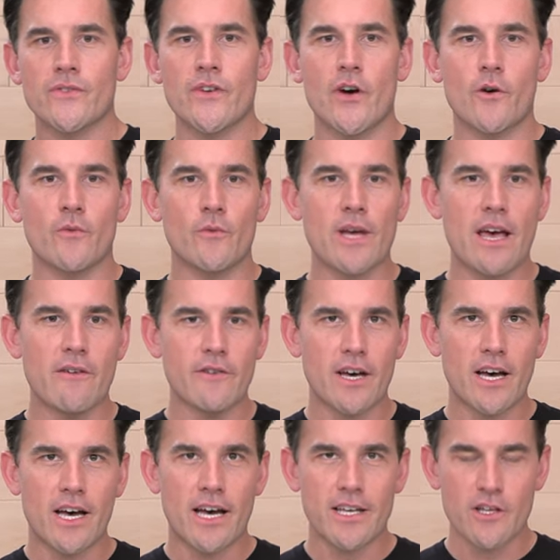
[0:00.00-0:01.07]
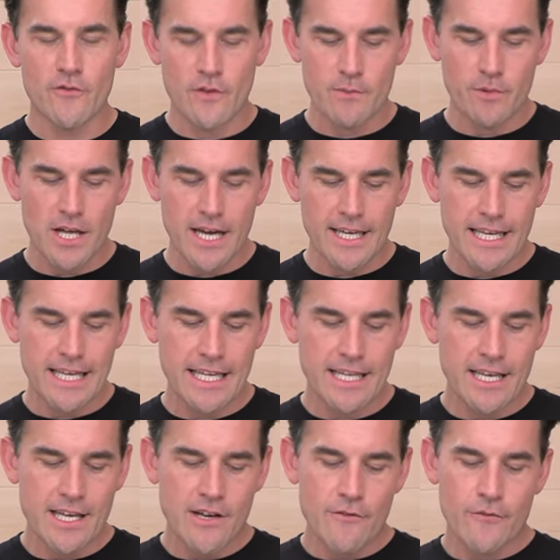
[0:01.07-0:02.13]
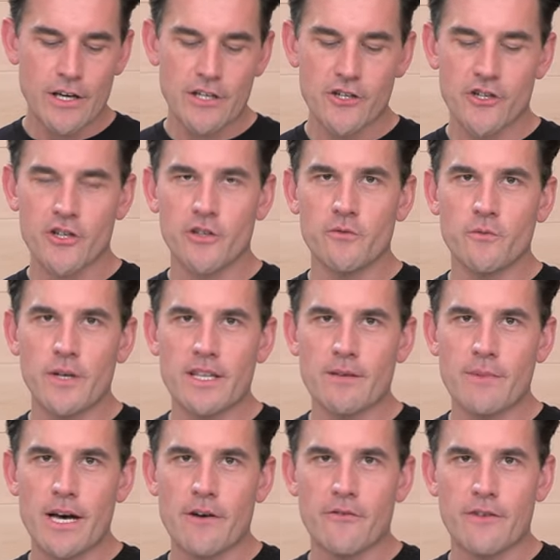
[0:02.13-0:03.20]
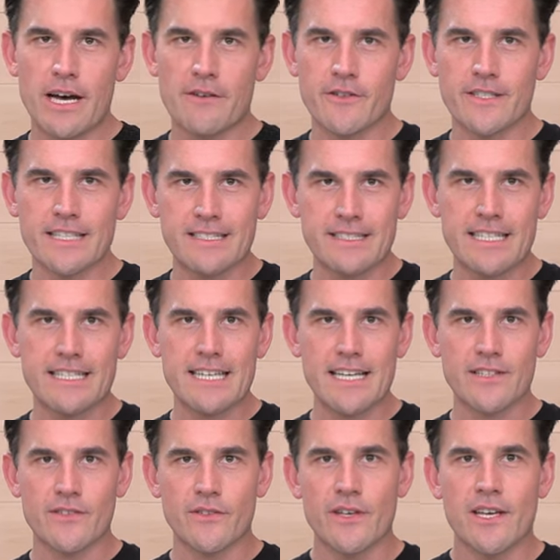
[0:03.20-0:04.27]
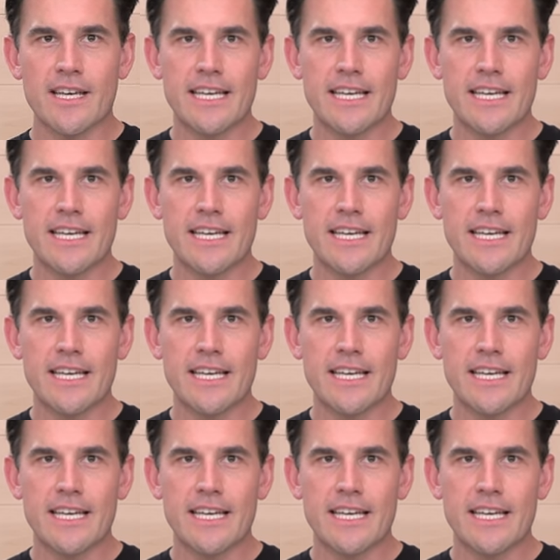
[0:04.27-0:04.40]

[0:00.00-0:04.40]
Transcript: So we have a UV blocking face shield with about 5 or 6 detents.